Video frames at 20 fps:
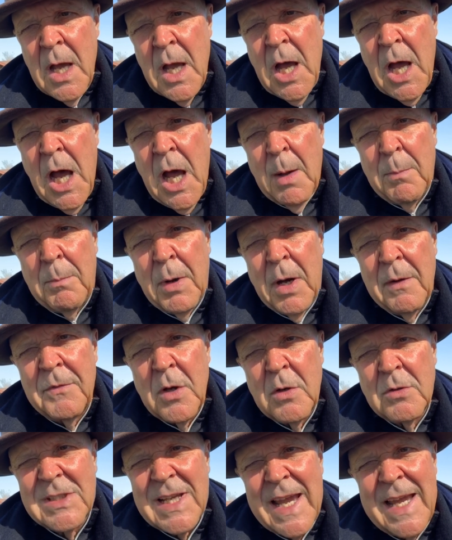Above
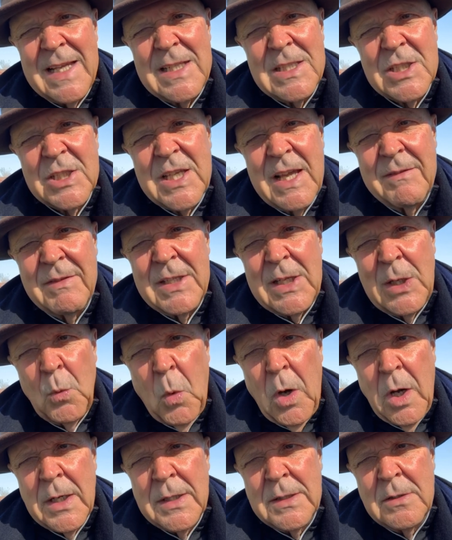those age
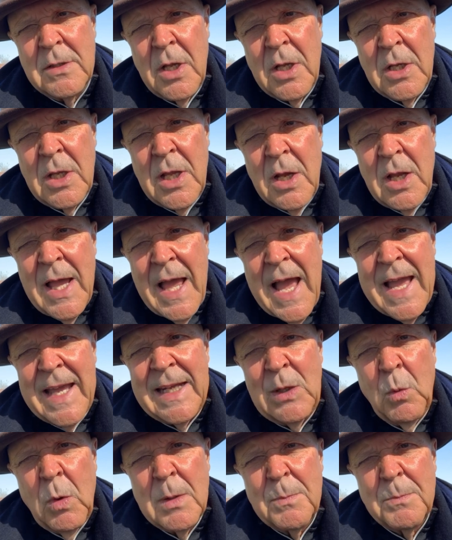71,
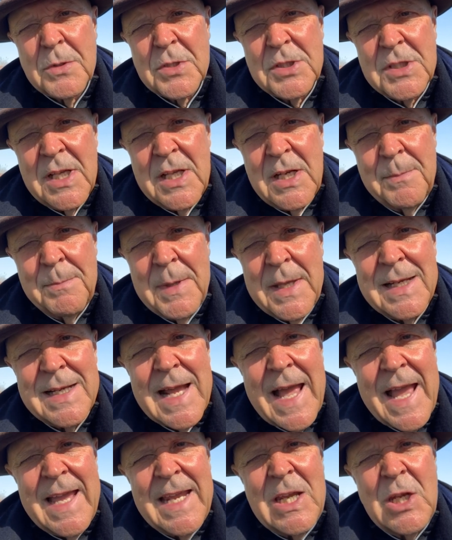81% of men
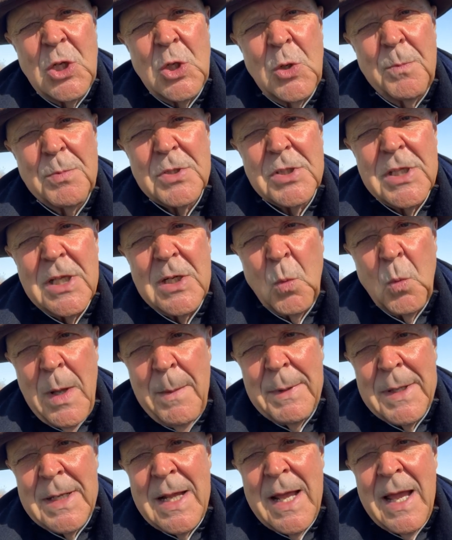and 82% of
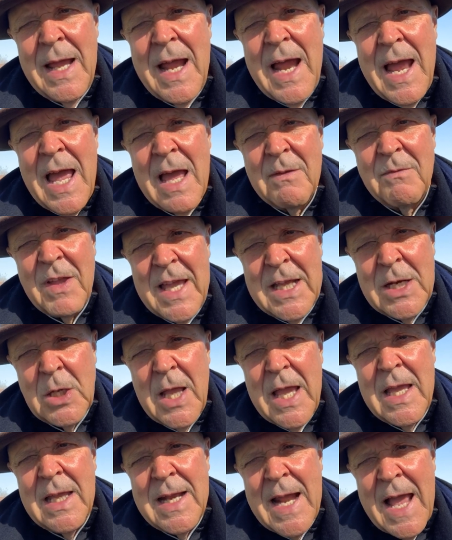women have
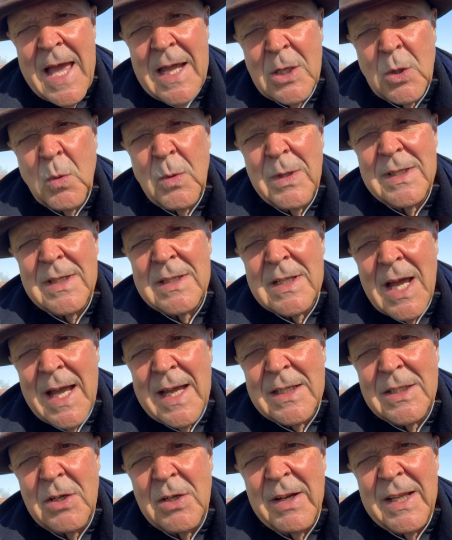inadequate
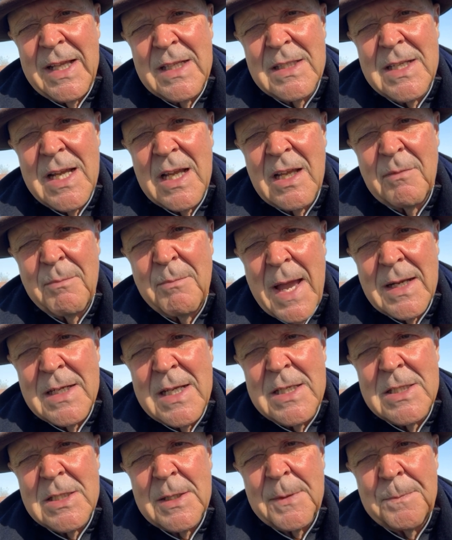dietary intake of
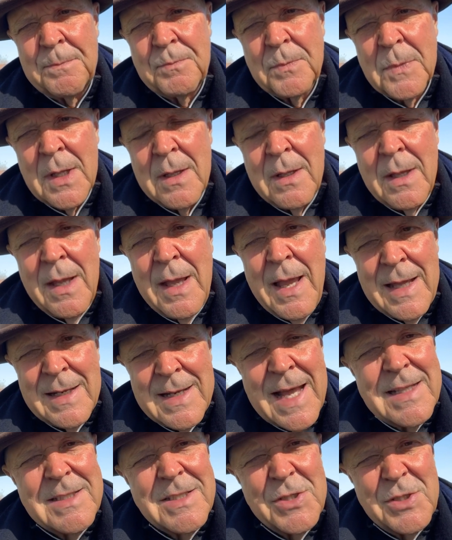magnesium. And
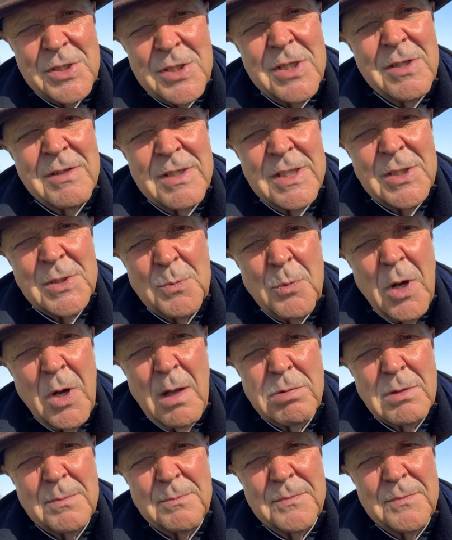that's a serious problem.